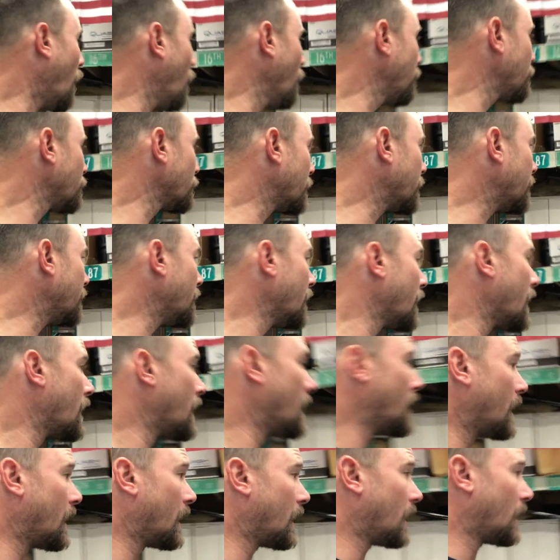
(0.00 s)
hopefully
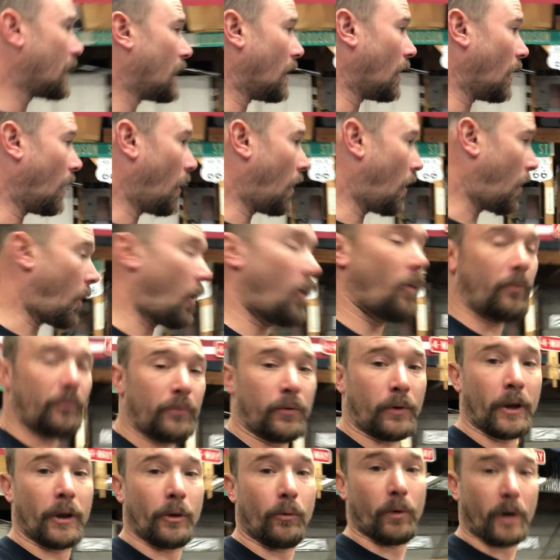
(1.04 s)

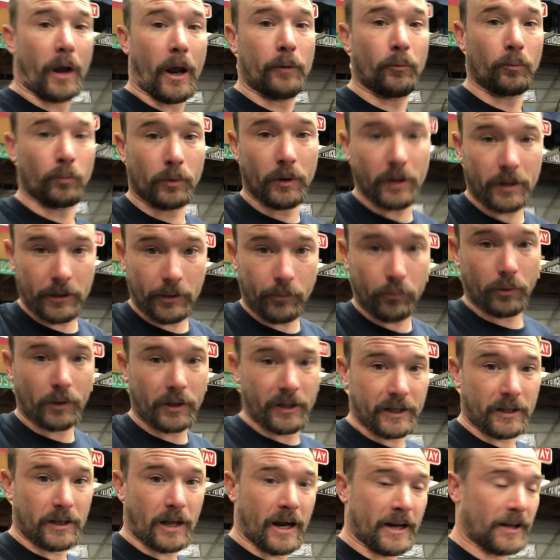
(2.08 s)
what I'd
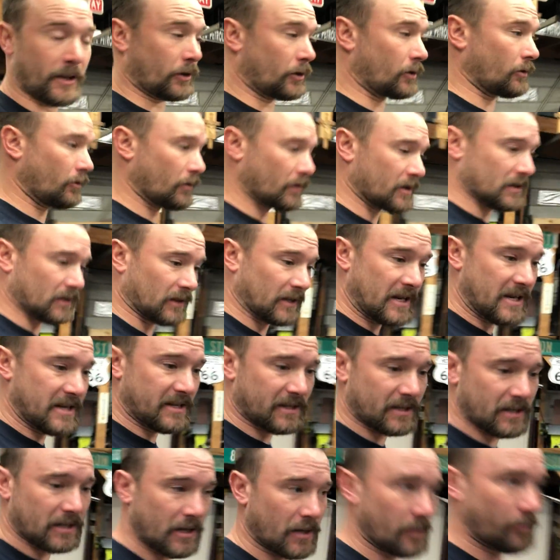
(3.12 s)
really like to do, at
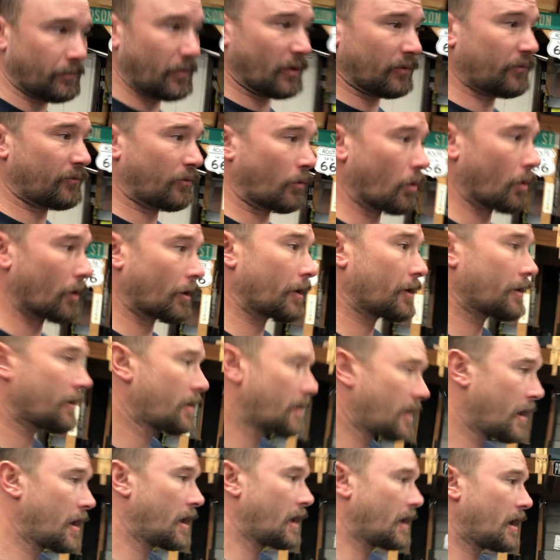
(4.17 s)
least
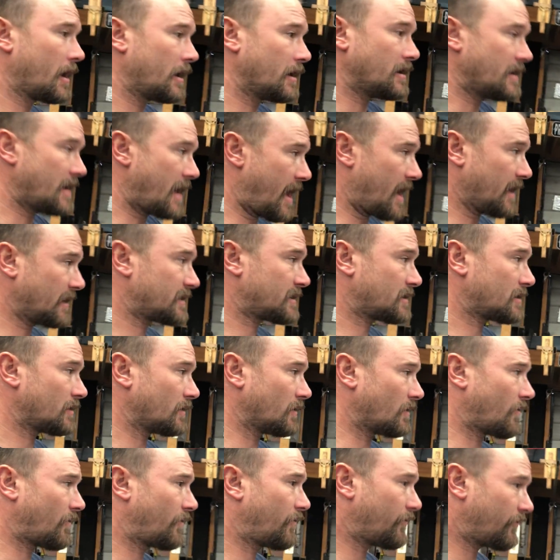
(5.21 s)
before next
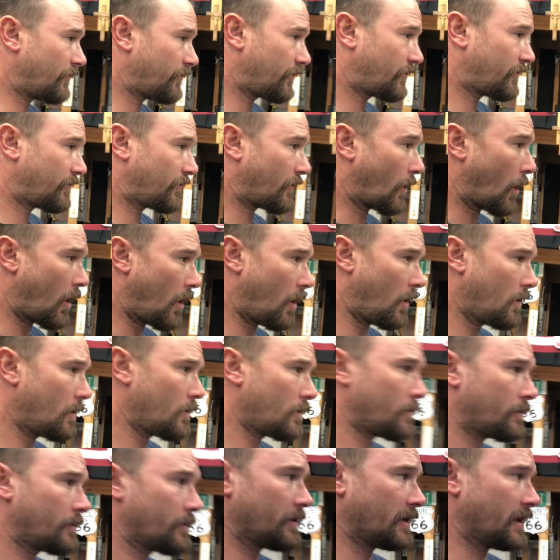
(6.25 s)

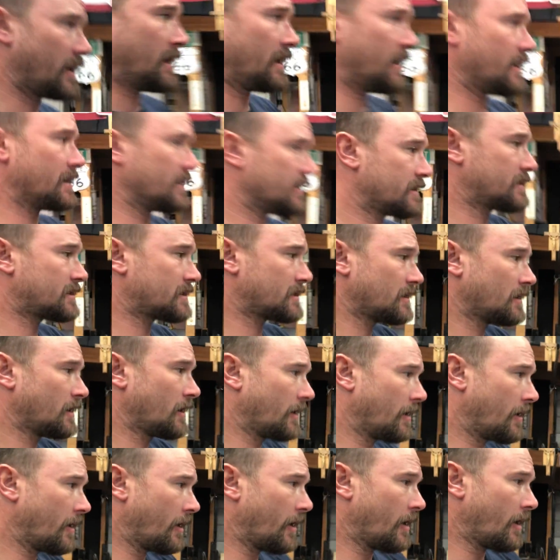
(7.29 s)
fall, is
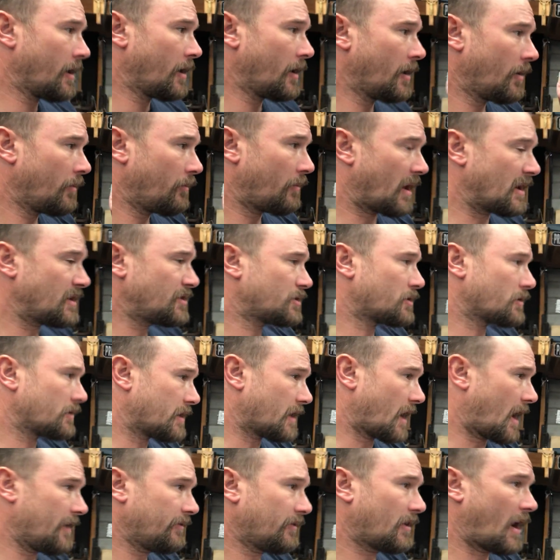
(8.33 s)
make sure
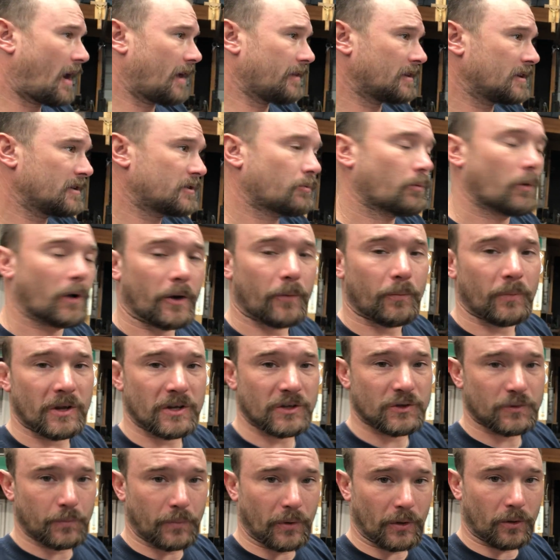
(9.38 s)
that I've got this
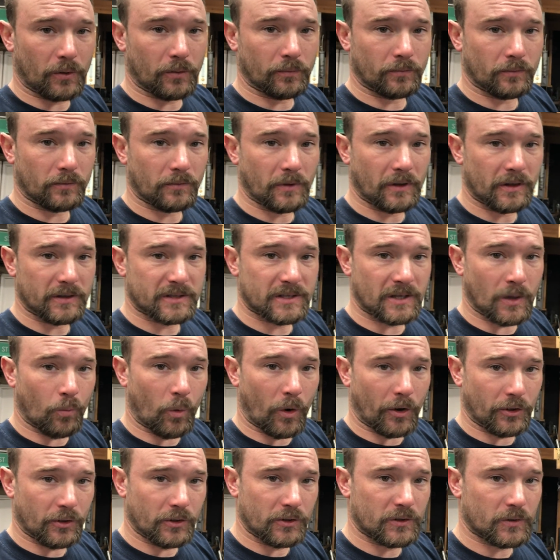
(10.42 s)
workbench built
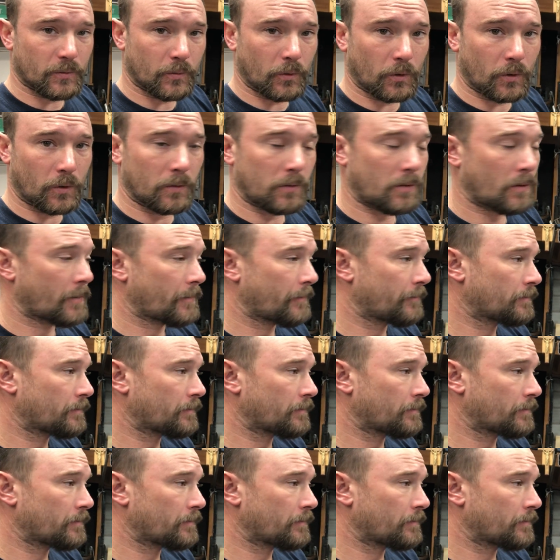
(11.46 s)
somewhat usable.